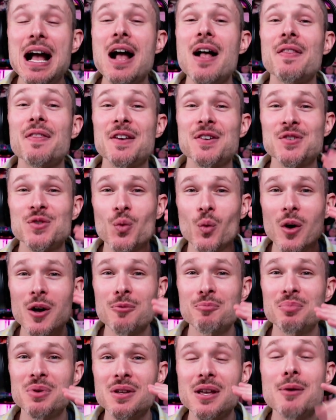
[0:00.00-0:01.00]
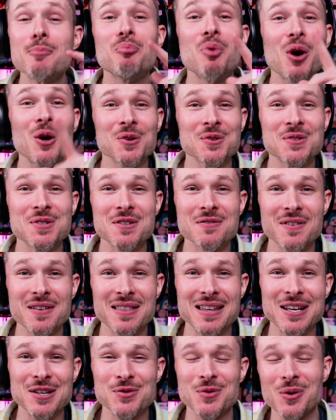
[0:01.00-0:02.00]
this one, impulsive, I
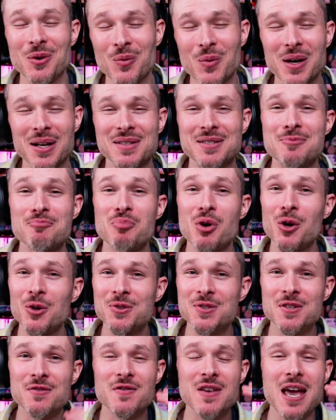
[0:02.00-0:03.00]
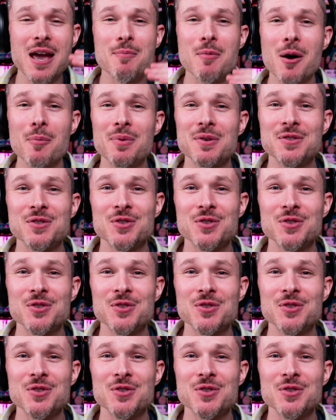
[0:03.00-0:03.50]
think is what it was. Impulsive came up as a